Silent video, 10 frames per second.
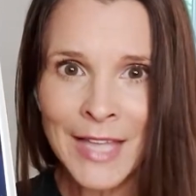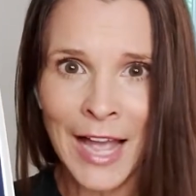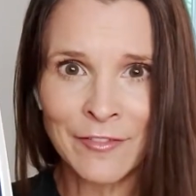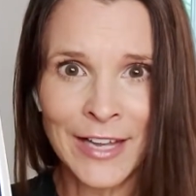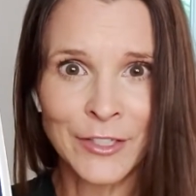
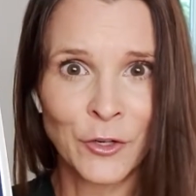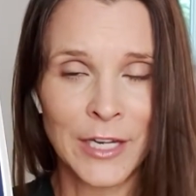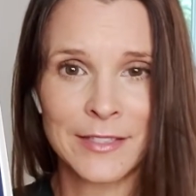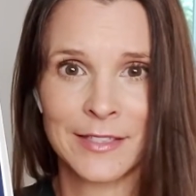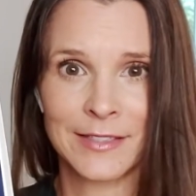I've had
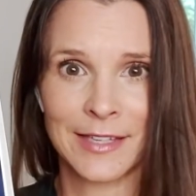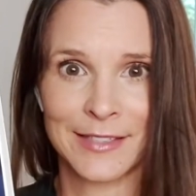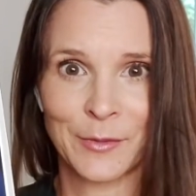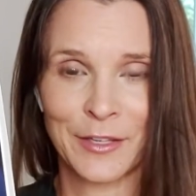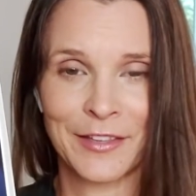great
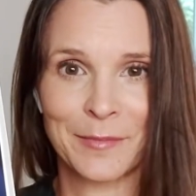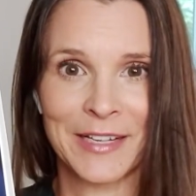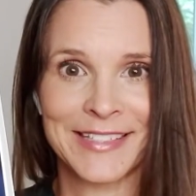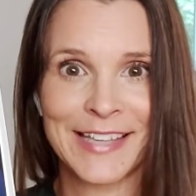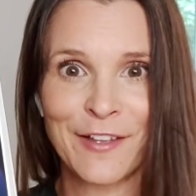success with it
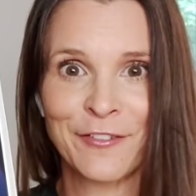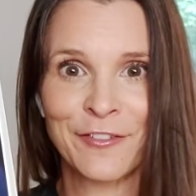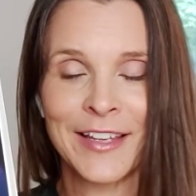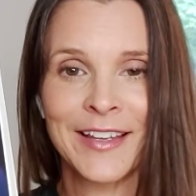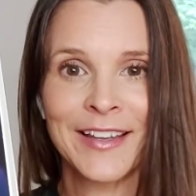myself,
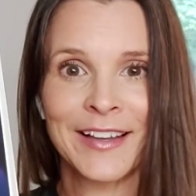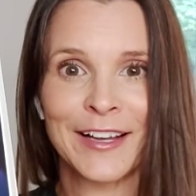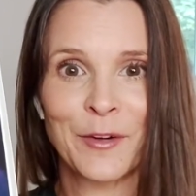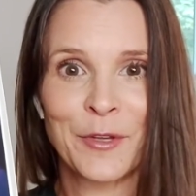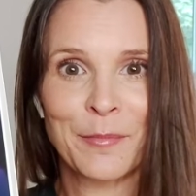
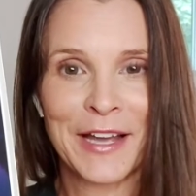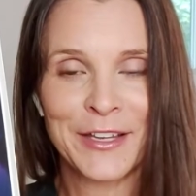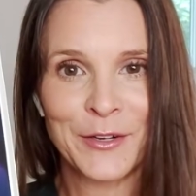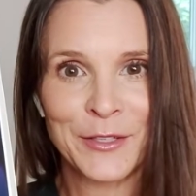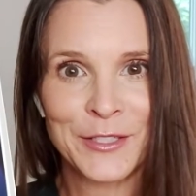uh, with my
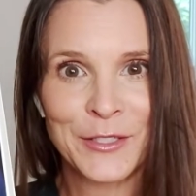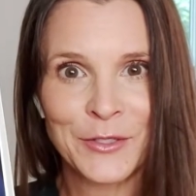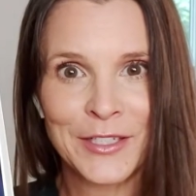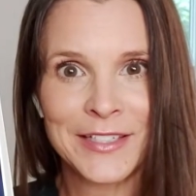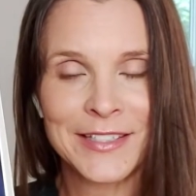yoga
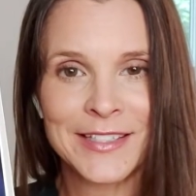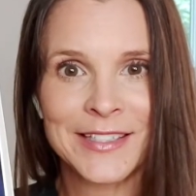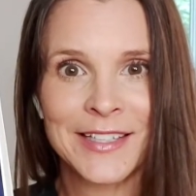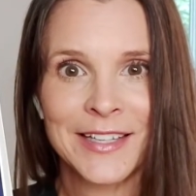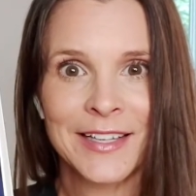
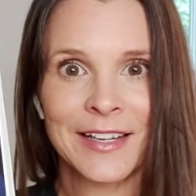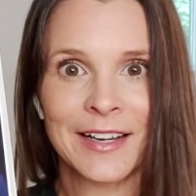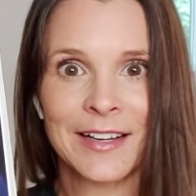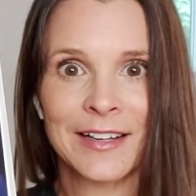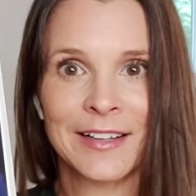students.
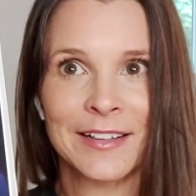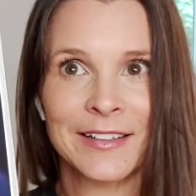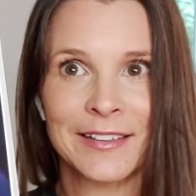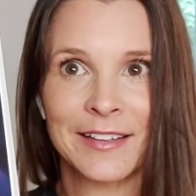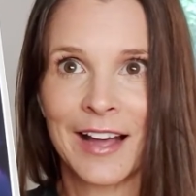Uh,
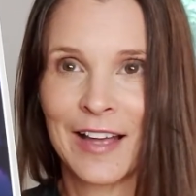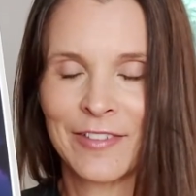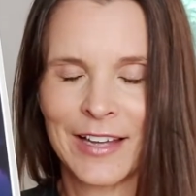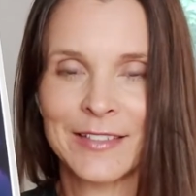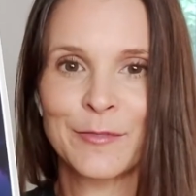I've
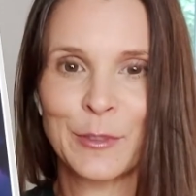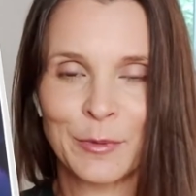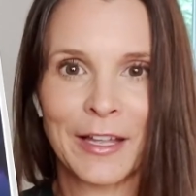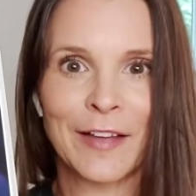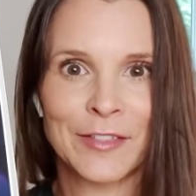had
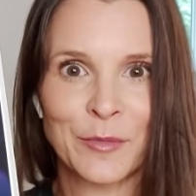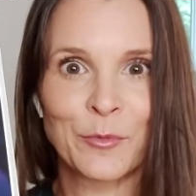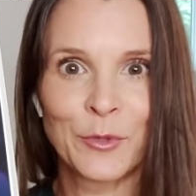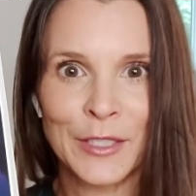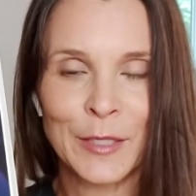people have some
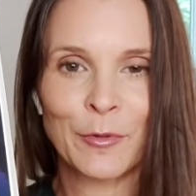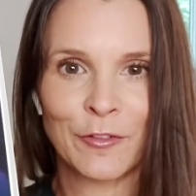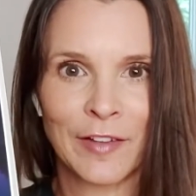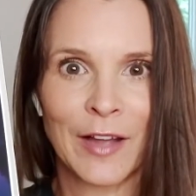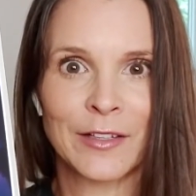really
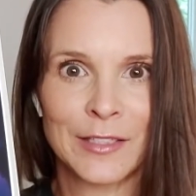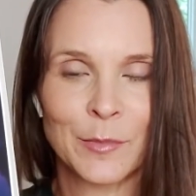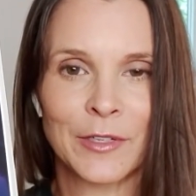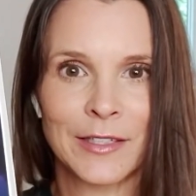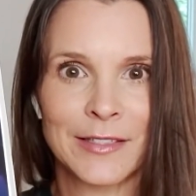profound
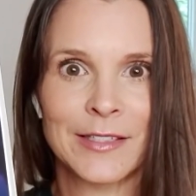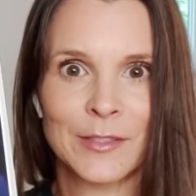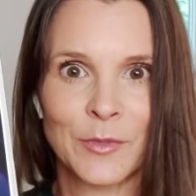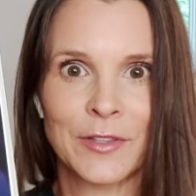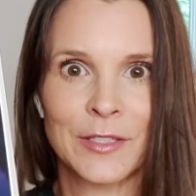
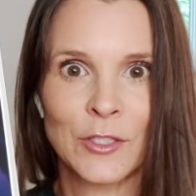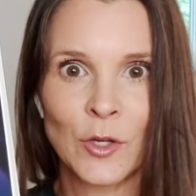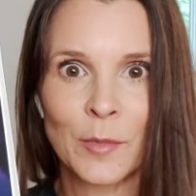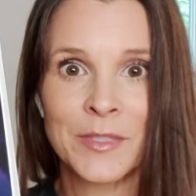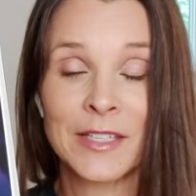experiences with these
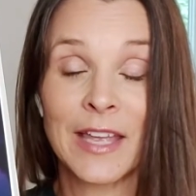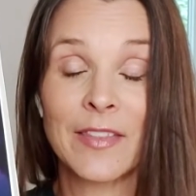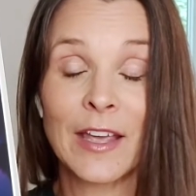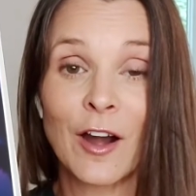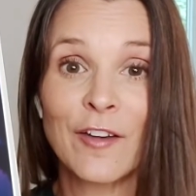scripts, and
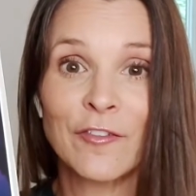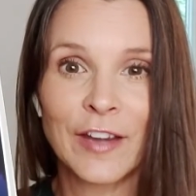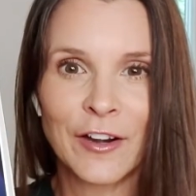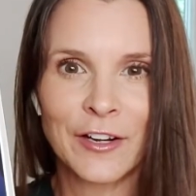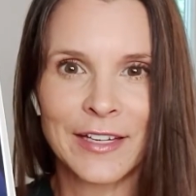they are
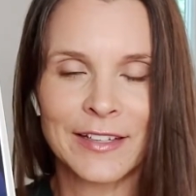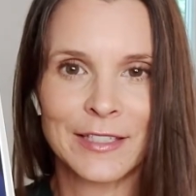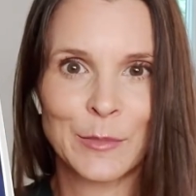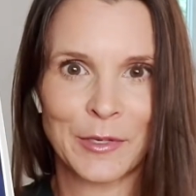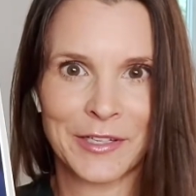varied
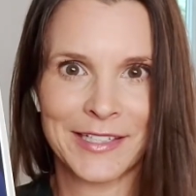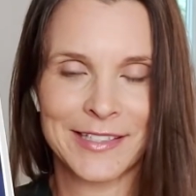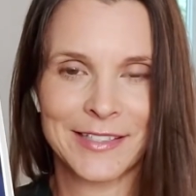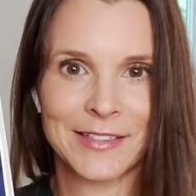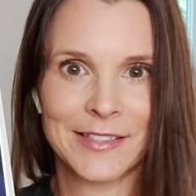
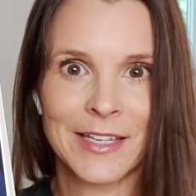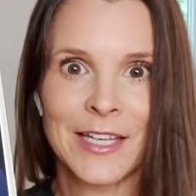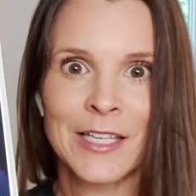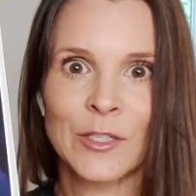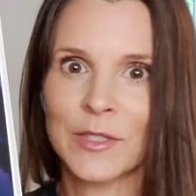experiences.
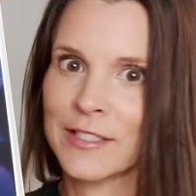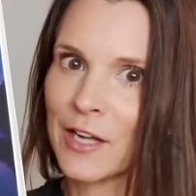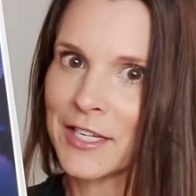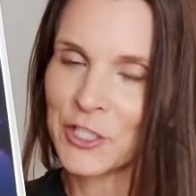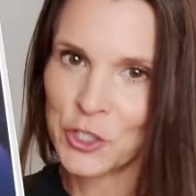So it's
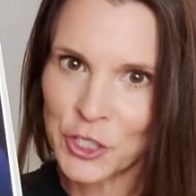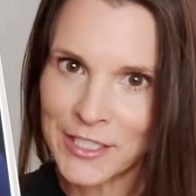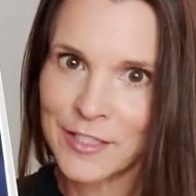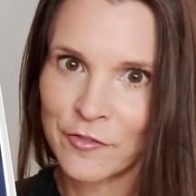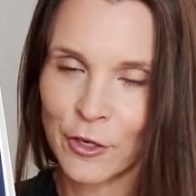not
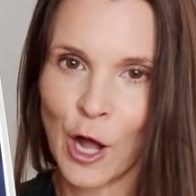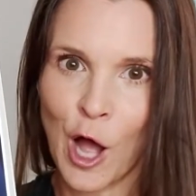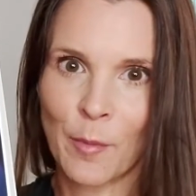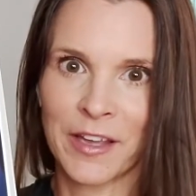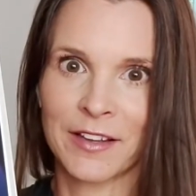just for
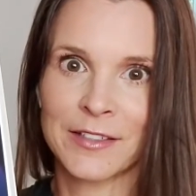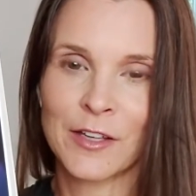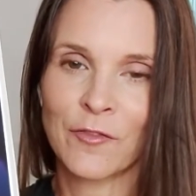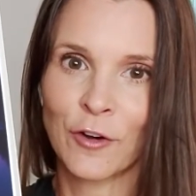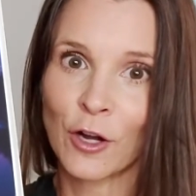calming, it's
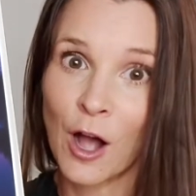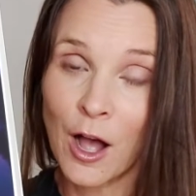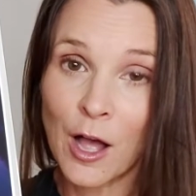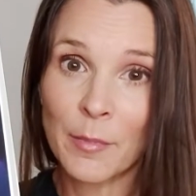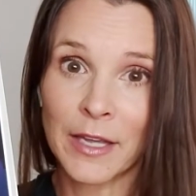for
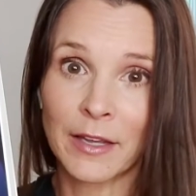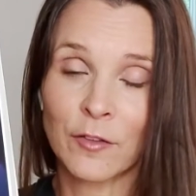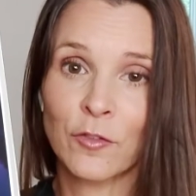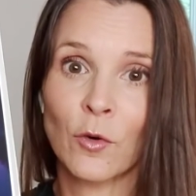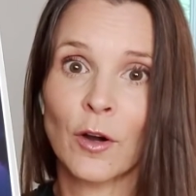calming,
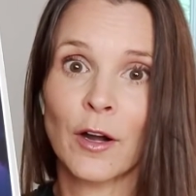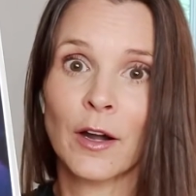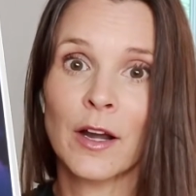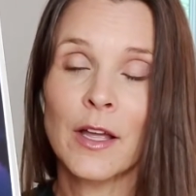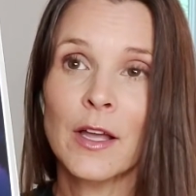
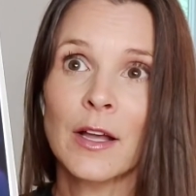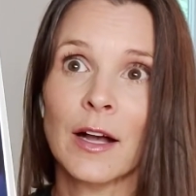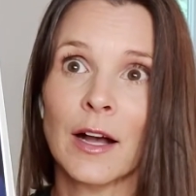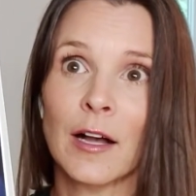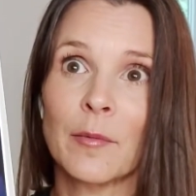for
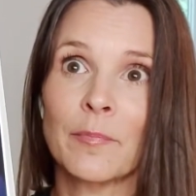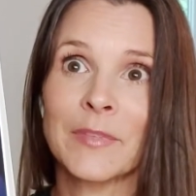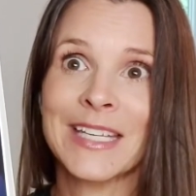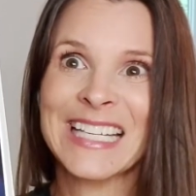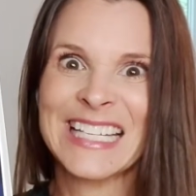um,
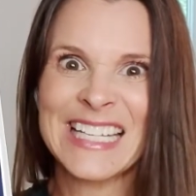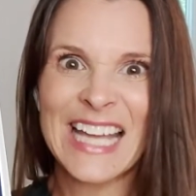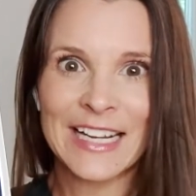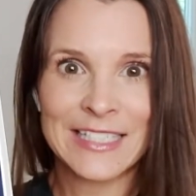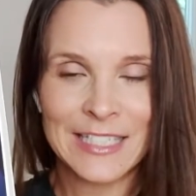
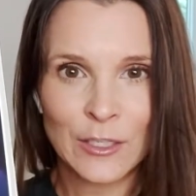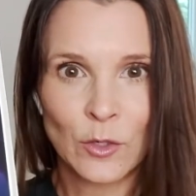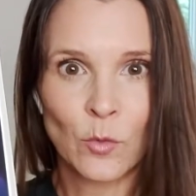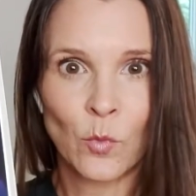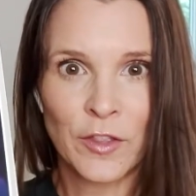
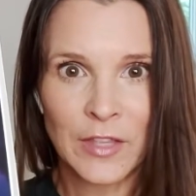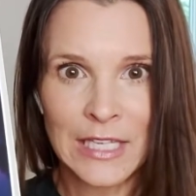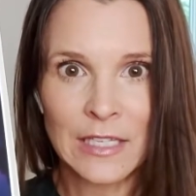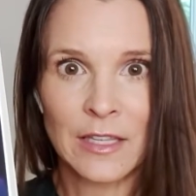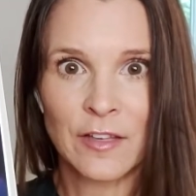connecting
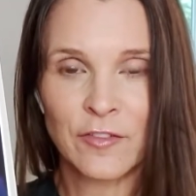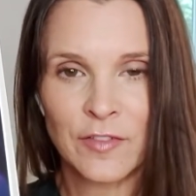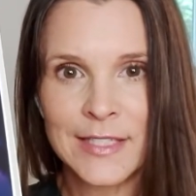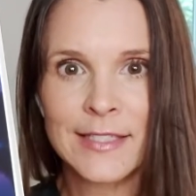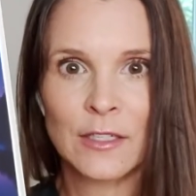within the
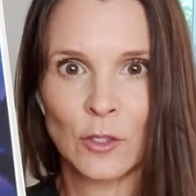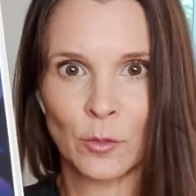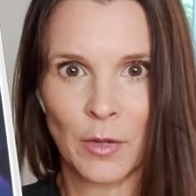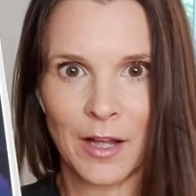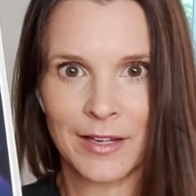physical
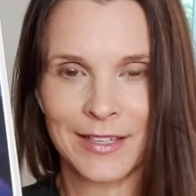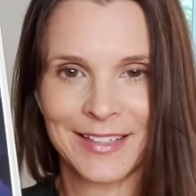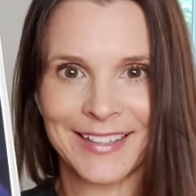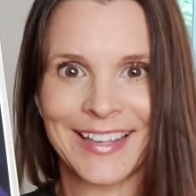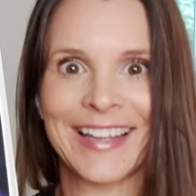
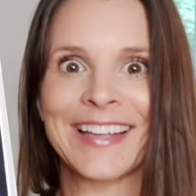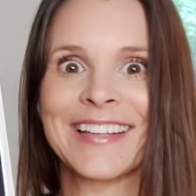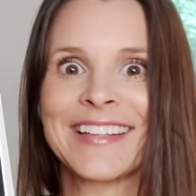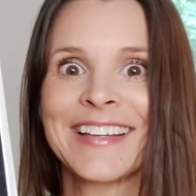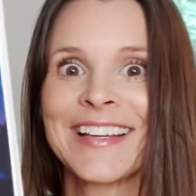body
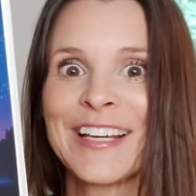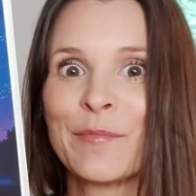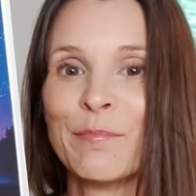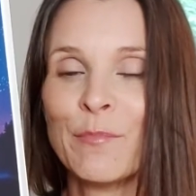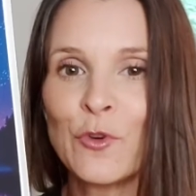and
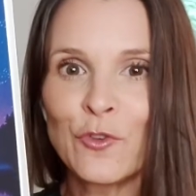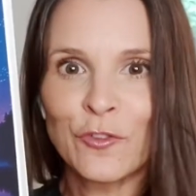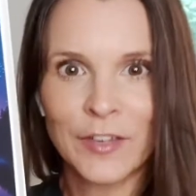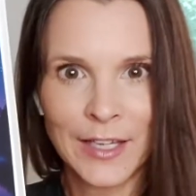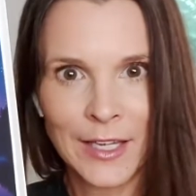
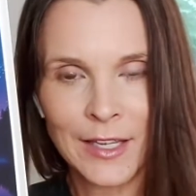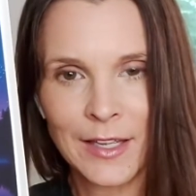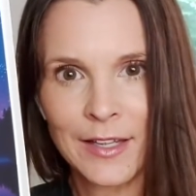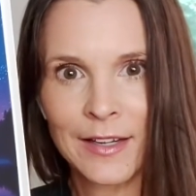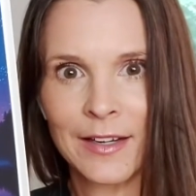
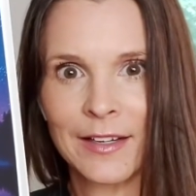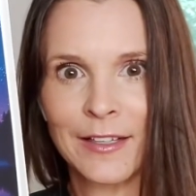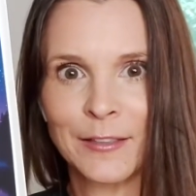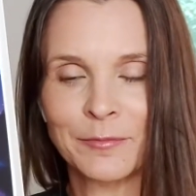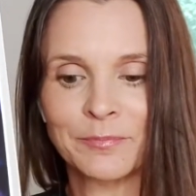moving
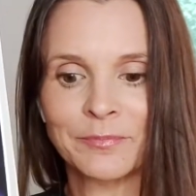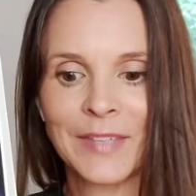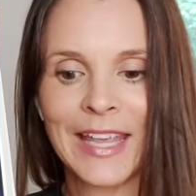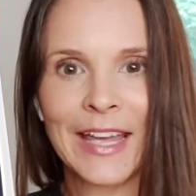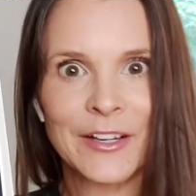um,
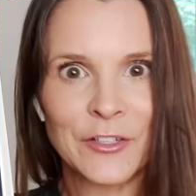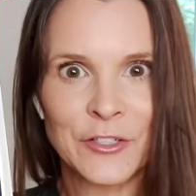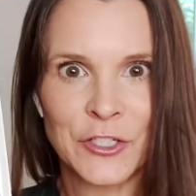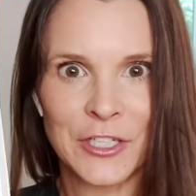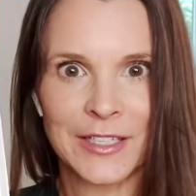
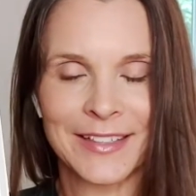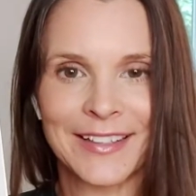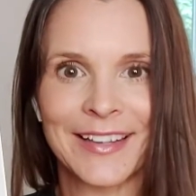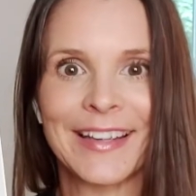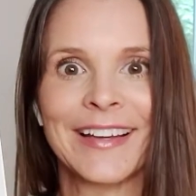
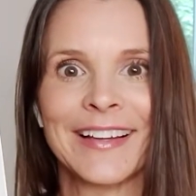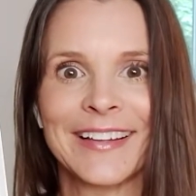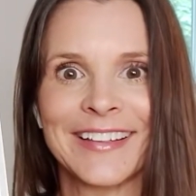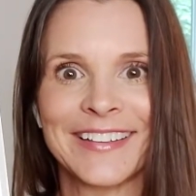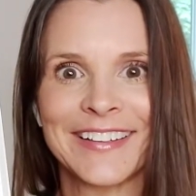energy
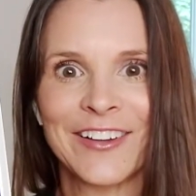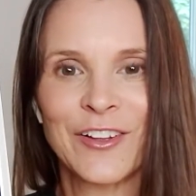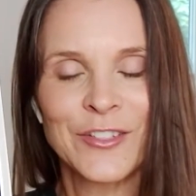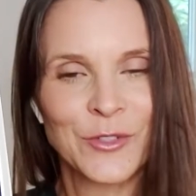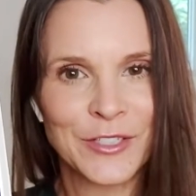and
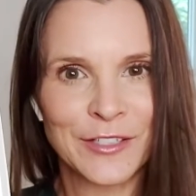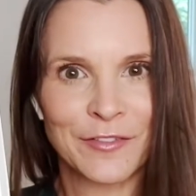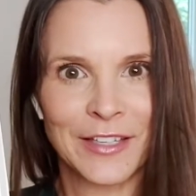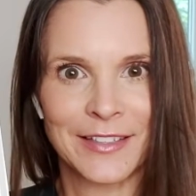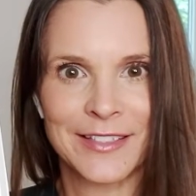all sorts
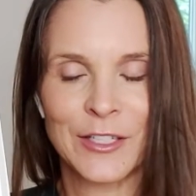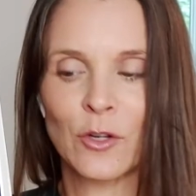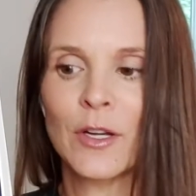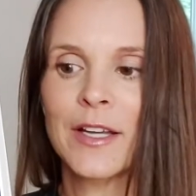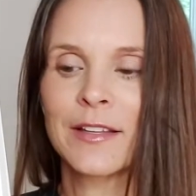of things.
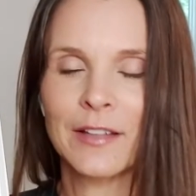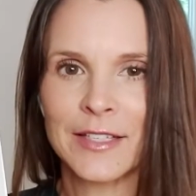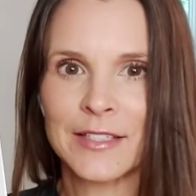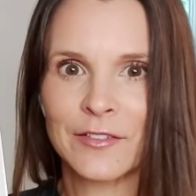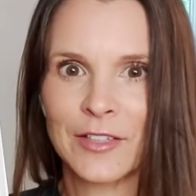So
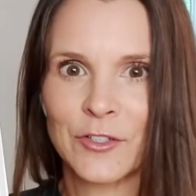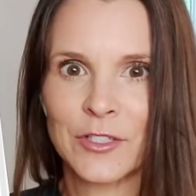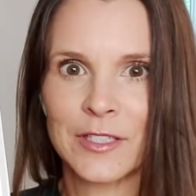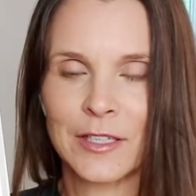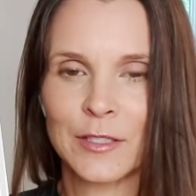lots of
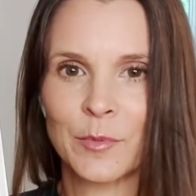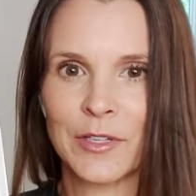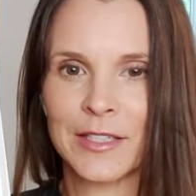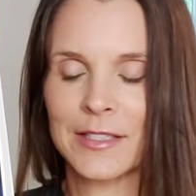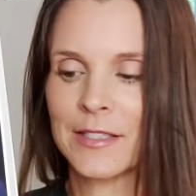interesting
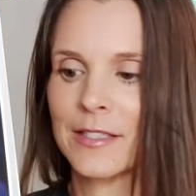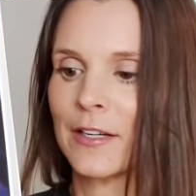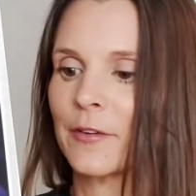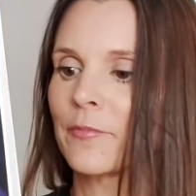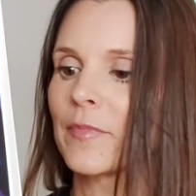experiences
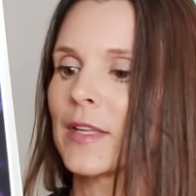here.